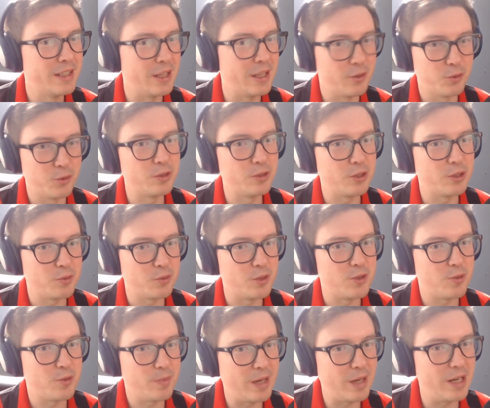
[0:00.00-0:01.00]
Like, the only good
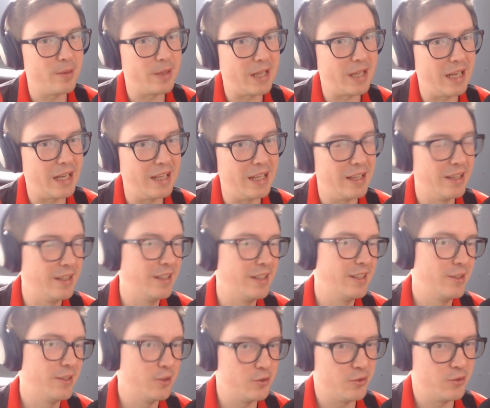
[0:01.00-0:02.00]
ones were Barry Mackay,
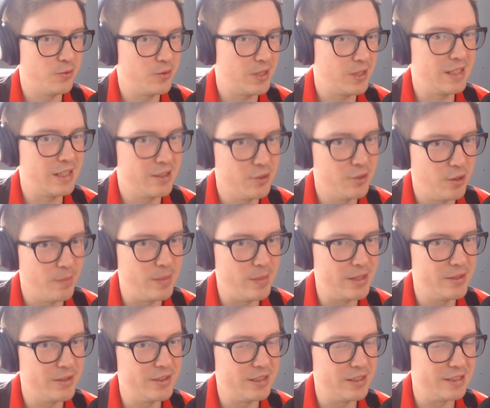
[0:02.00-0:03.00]
who's obviously had a
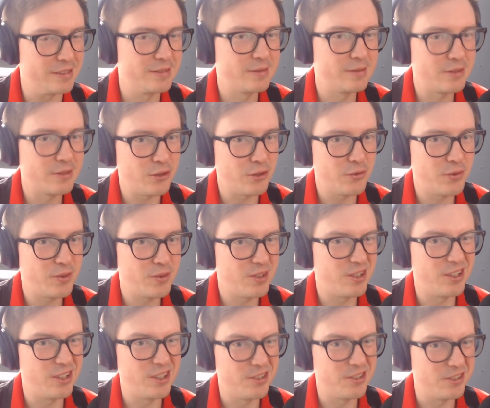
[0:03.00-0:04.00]
middling sort of
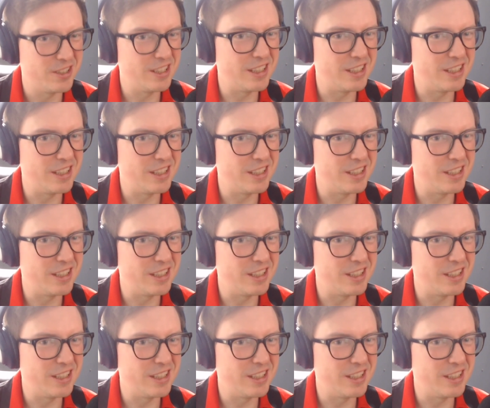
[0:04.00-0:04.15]
career,